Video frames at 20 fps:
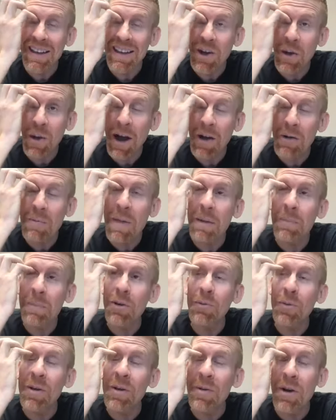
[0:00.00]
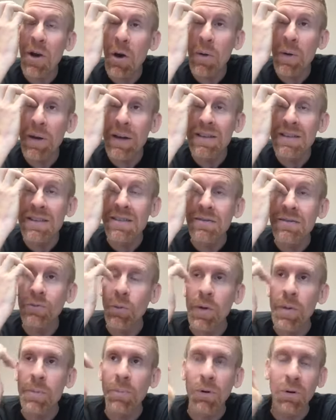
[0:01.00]
No, I remember we would always, when
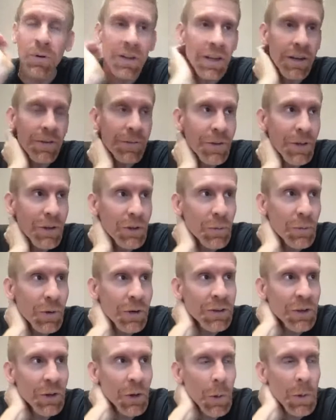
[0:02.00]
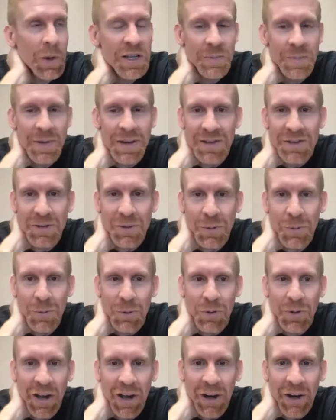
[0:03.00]
we pull into Fillenworth, there'd always be a
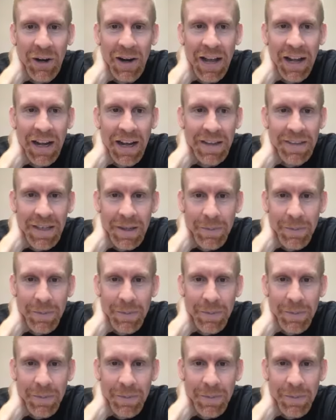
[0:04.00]
school there. And I think